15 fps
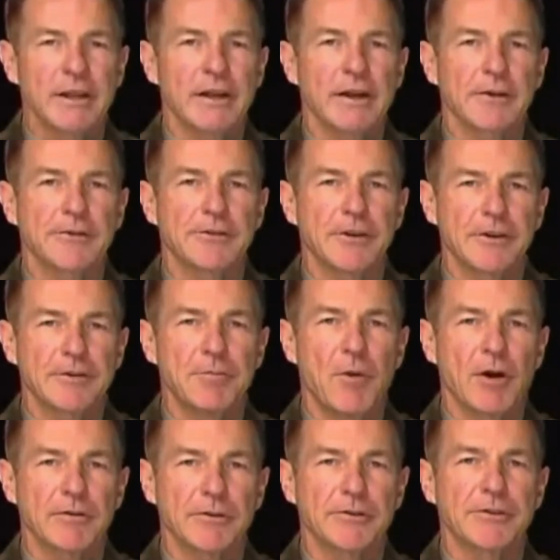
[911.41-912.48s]
that our six
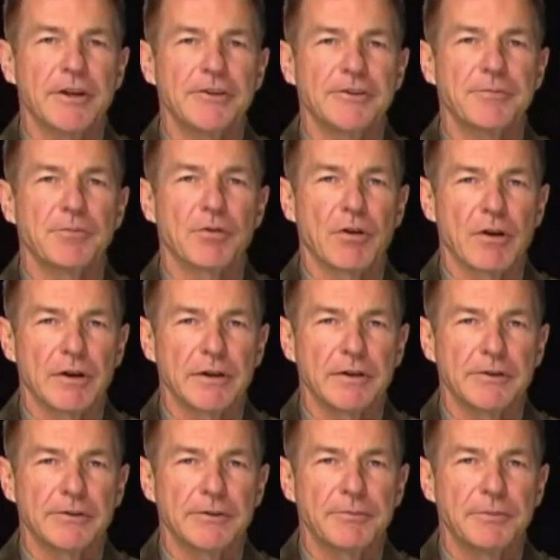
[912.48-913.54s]
modernization
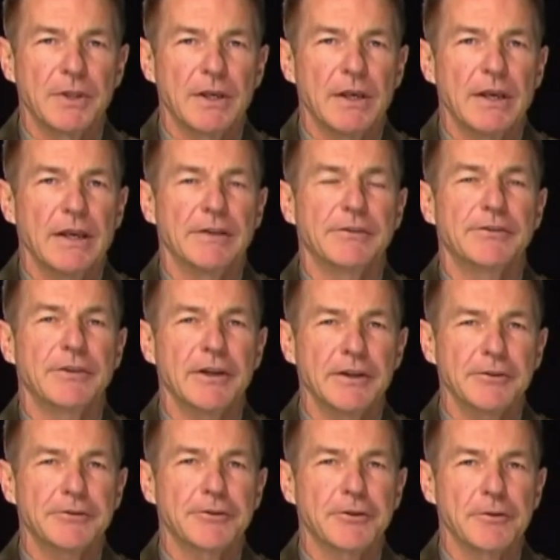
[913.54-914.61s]
priorities and
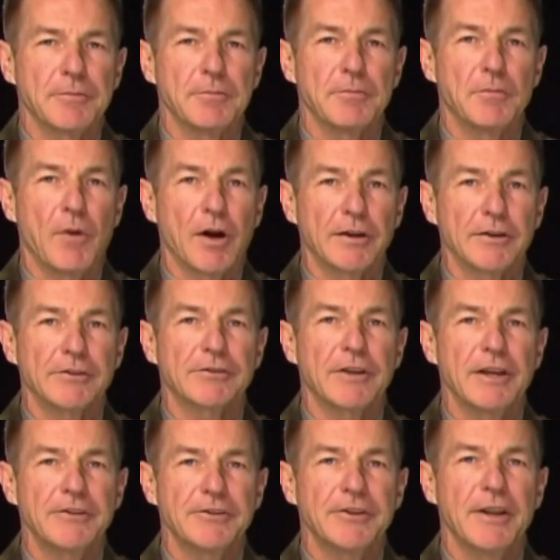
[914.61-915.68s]
signature
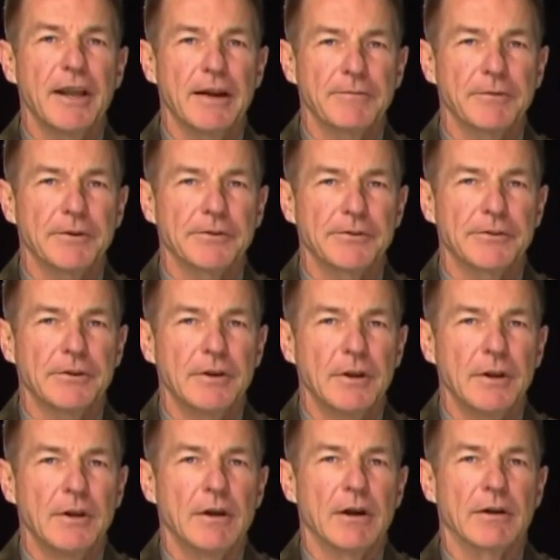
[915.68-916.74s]
modernization efforts
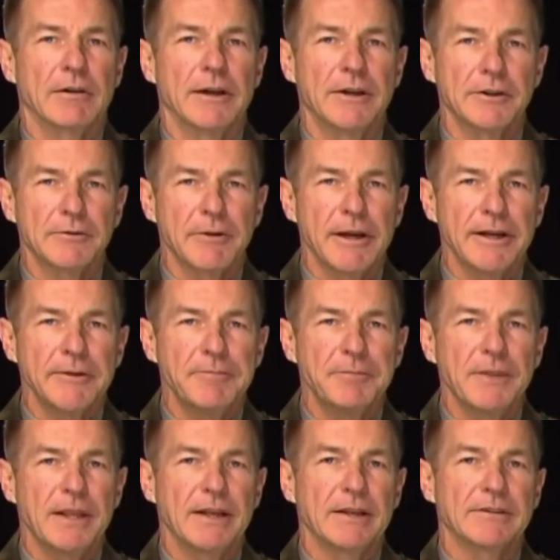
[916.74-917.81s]
are integrated
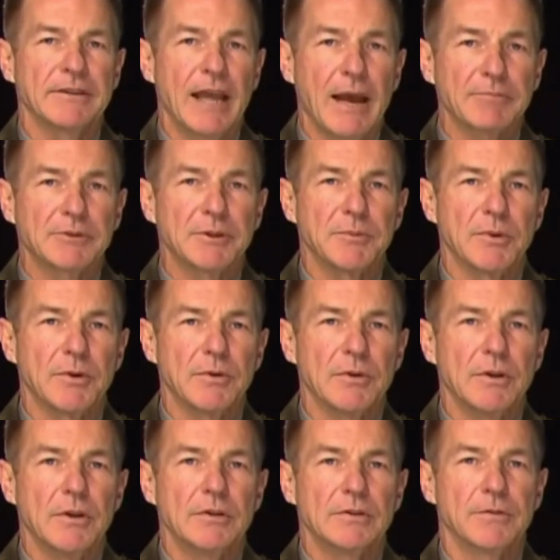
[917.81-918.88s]
and adaptable
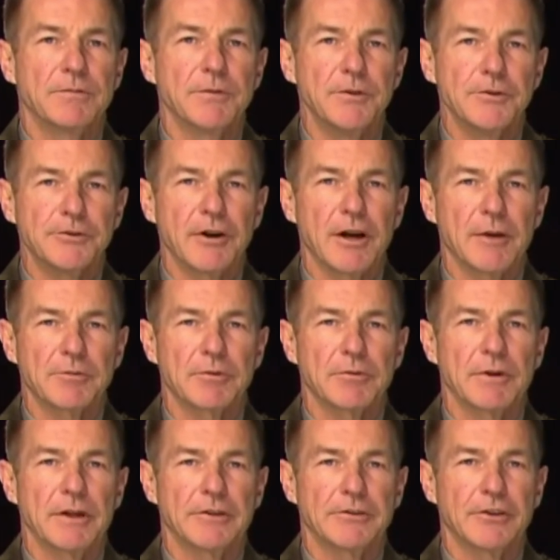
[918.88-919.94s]
to future
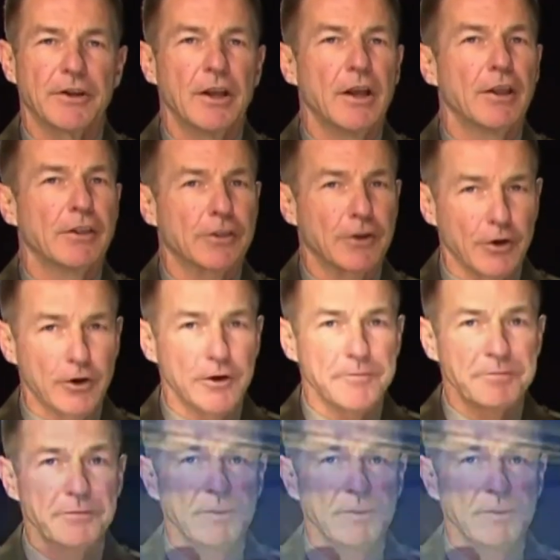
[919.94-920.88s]
upgrades. Third,